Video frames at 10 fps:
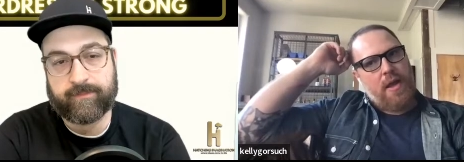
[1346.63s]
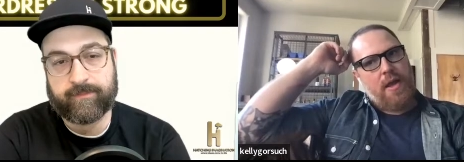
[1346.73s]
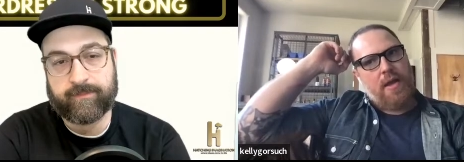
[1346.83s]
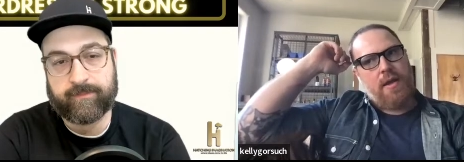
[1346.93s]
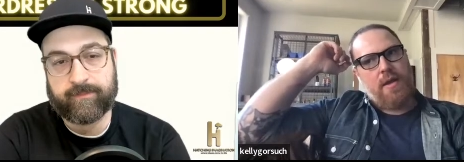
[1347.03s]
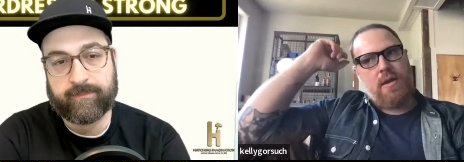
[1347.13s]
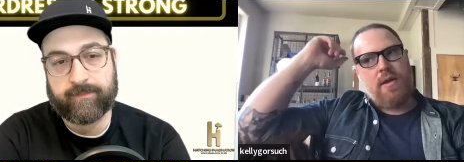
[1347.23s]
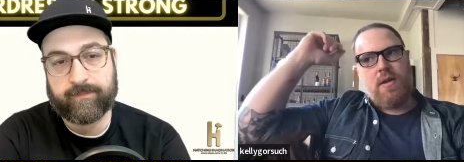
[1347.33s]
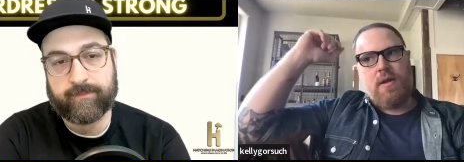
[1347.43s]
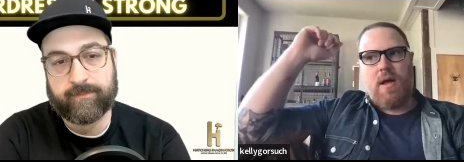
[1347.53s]

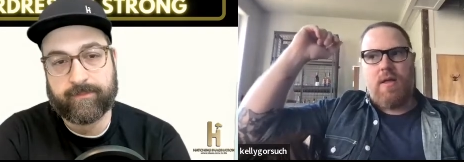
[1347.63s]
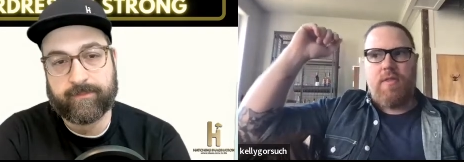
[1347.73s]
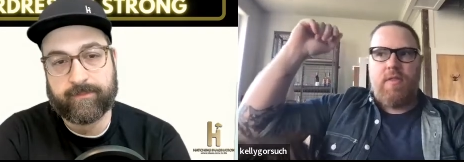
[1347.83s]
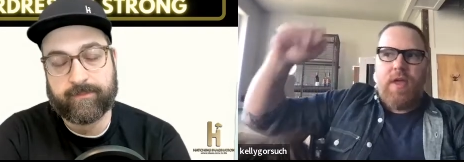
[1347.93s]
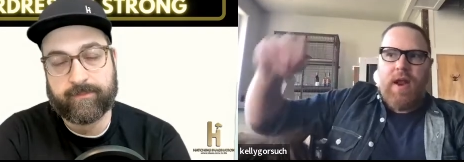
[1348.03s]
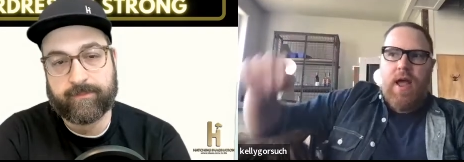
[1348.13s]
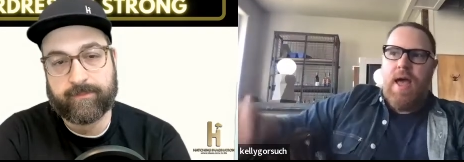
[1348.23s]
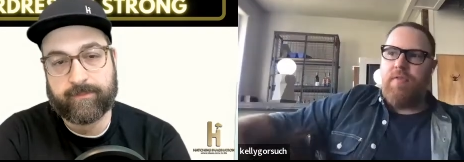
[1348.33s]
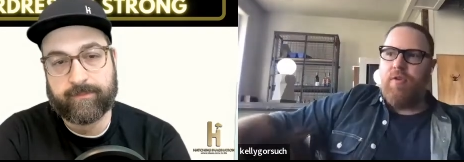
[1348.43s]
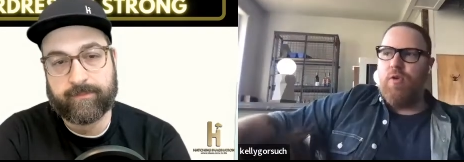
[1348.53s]
Speaker 1: And then I
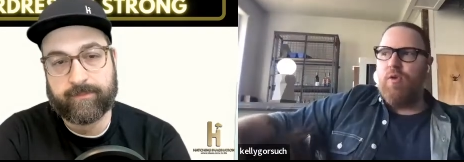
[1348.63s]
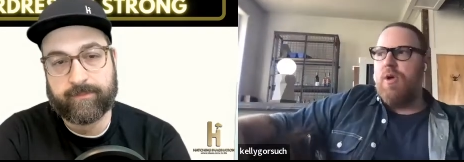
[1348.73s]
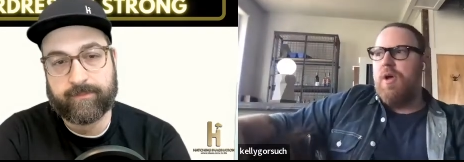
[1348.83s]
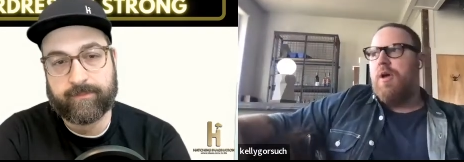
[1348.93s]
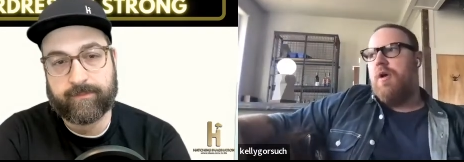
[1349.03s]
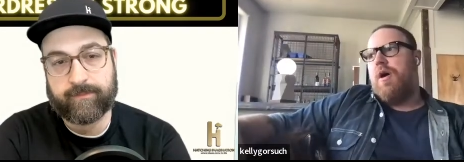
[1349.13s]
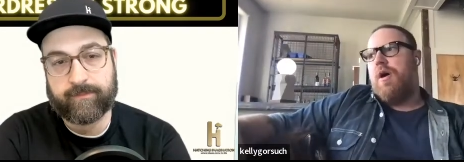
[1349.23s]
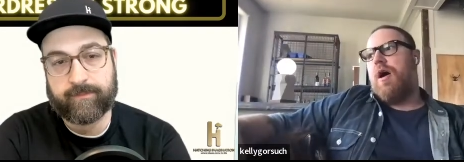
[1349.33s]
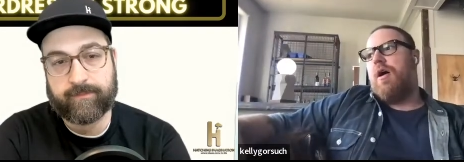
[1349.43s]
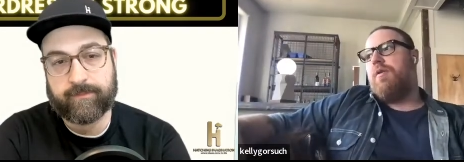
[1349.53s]
had to
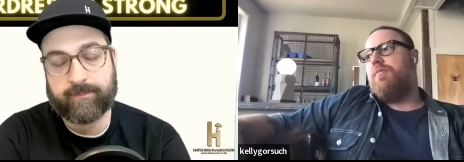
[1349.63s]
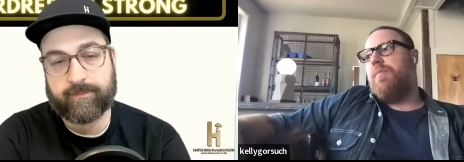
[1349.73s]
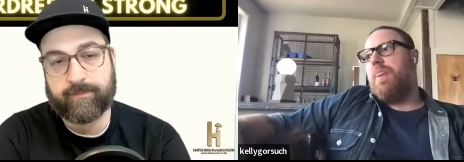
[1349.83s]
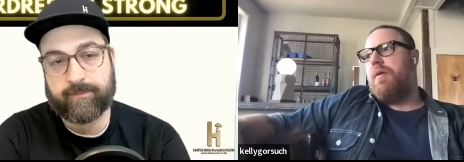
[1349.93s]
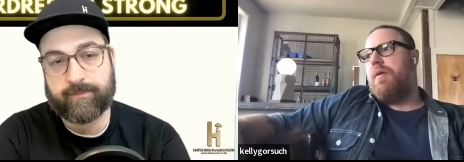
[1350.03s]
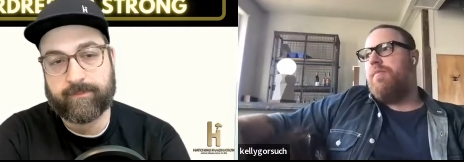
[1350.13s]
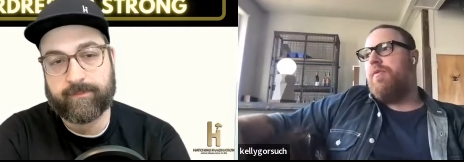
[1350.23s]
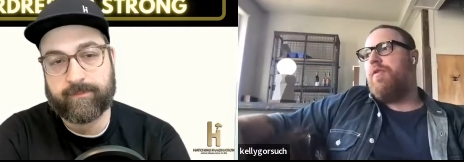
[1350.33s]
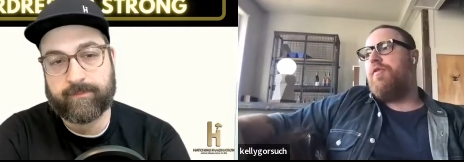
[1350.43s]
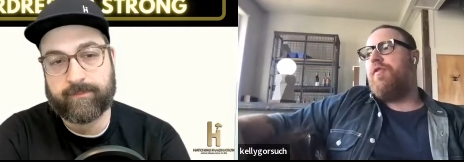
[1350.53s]
um,
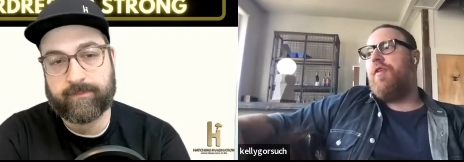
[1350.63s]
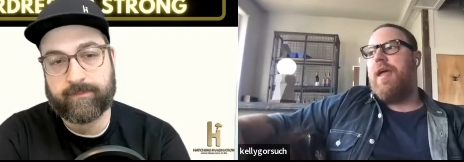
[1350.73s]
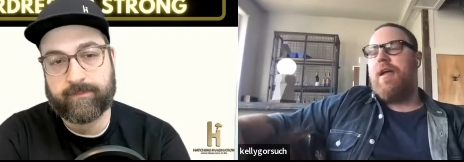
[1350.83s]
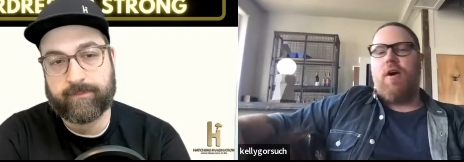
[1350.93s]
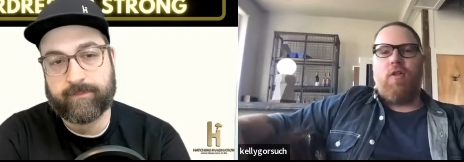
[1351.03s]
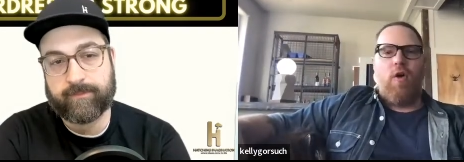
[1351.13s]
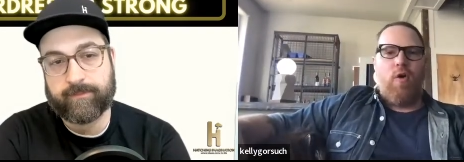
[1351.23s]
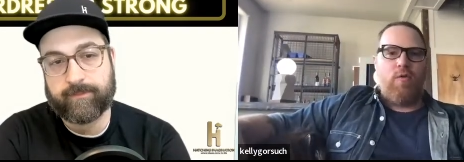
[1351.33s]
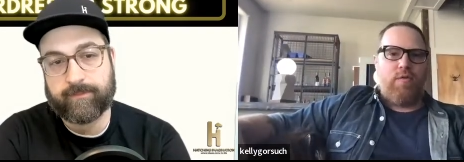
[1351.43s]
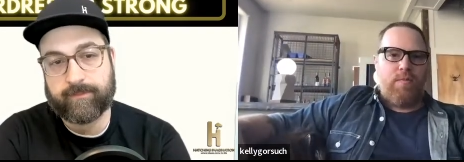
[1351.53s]
take a loan